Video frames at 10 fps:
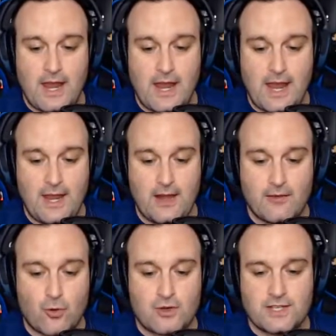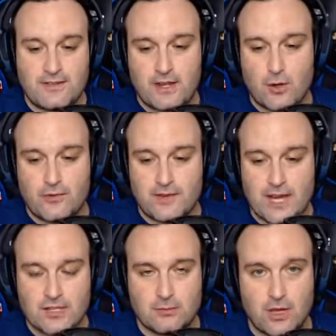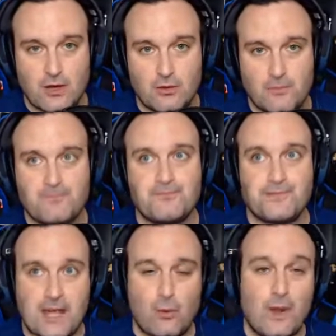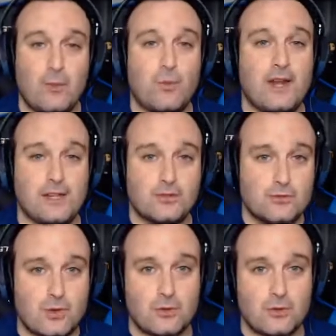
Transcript: And of course, hit that notification bell. That way, when I do go